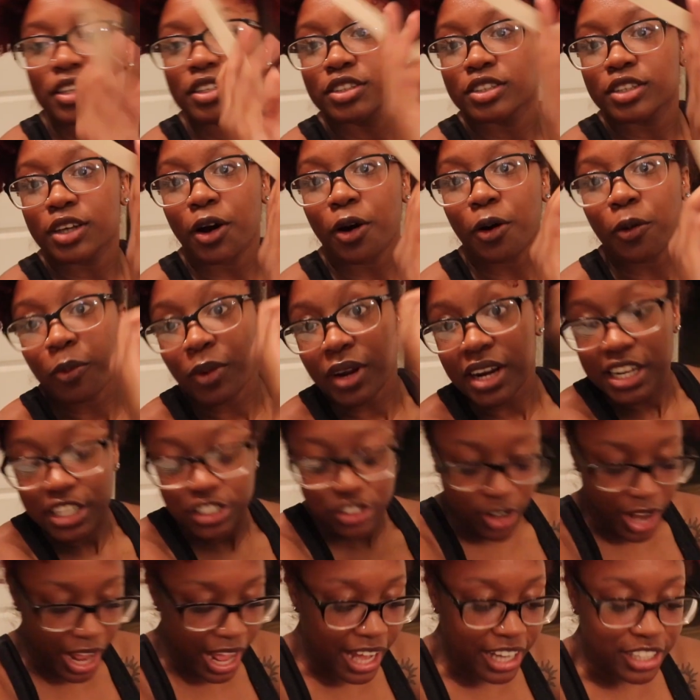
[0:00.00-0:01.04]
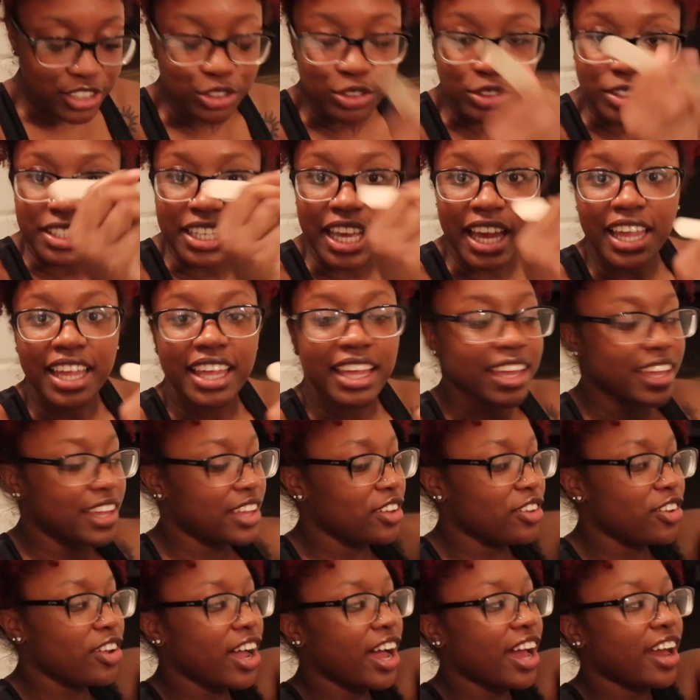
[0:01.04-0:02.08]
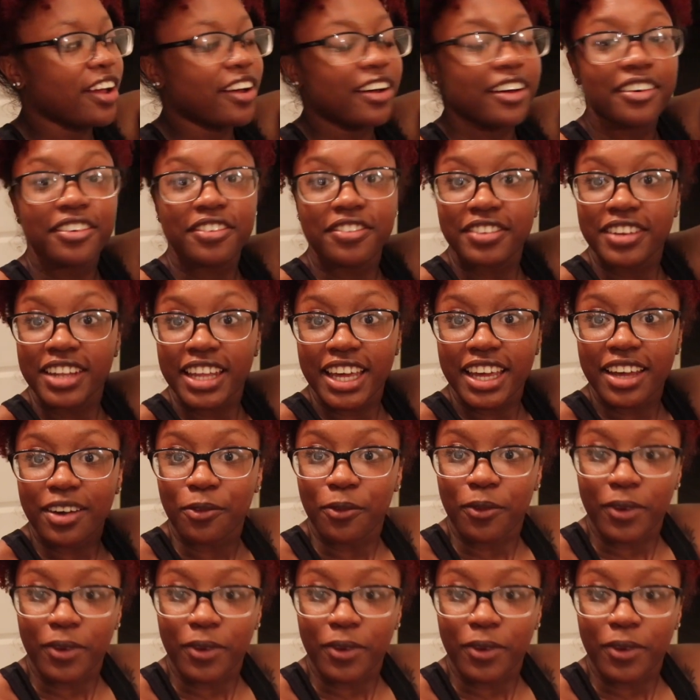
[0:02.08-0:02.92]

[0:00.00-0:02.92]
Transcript: So when it dries, you take it and you kind of flick